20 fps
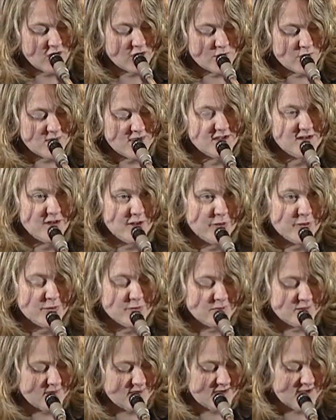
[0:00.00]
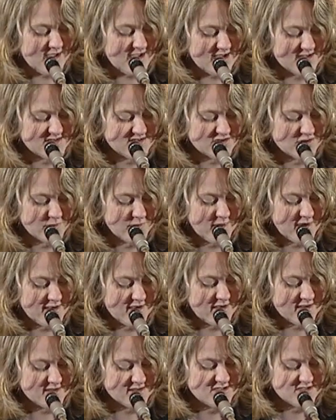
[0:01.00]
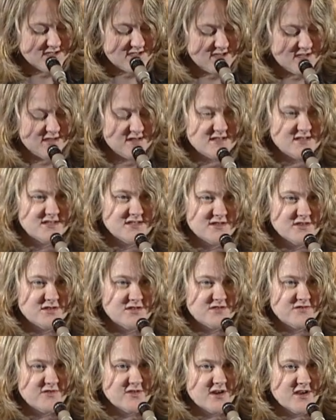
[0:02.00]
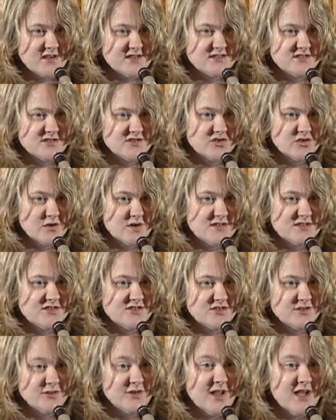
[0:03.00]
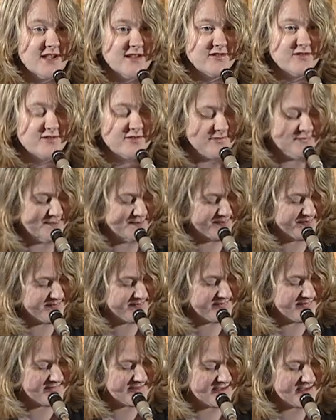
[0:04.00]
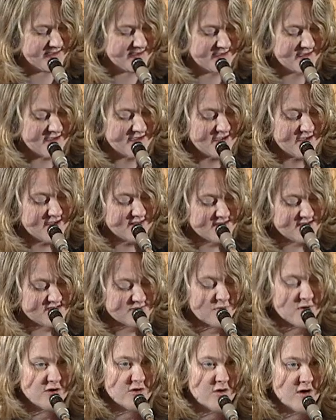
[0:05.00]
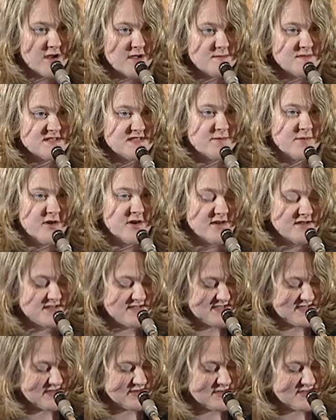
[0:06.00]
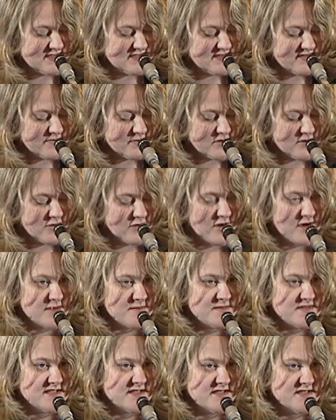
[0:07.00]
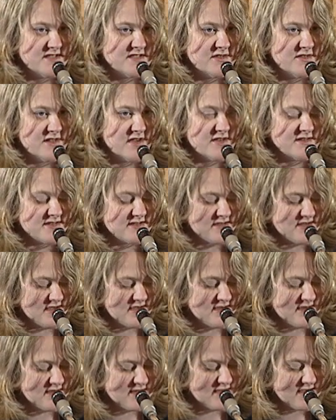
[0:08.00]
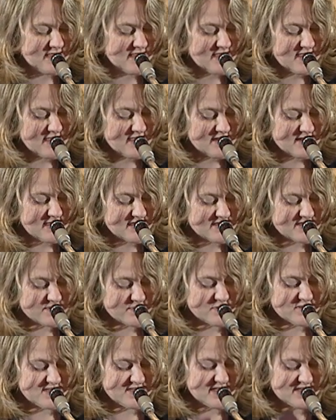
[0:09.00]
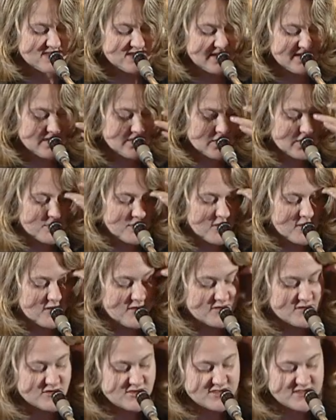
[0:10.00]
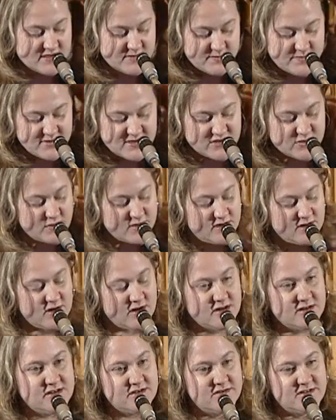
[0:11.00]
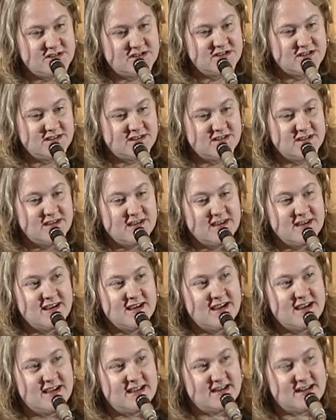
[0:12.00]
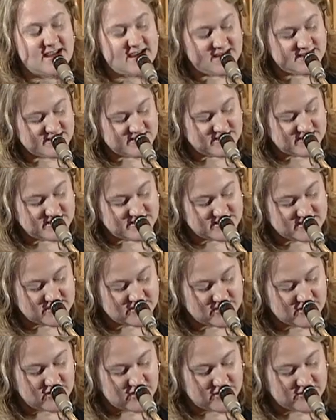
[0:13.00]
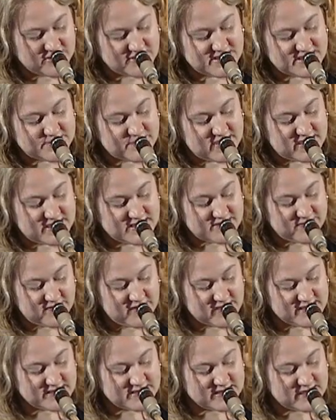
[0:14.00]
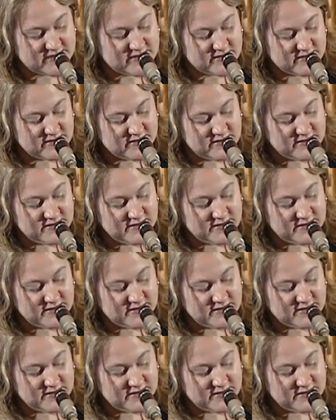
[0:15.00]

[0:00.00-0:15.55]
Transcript: Are We Alone? Astrobiology and the Search for Extraterrestrial Life. This program is a part of a series of programs in 2009 that is presented through a partnership between our division and NASA's Goddard Space Flight Center.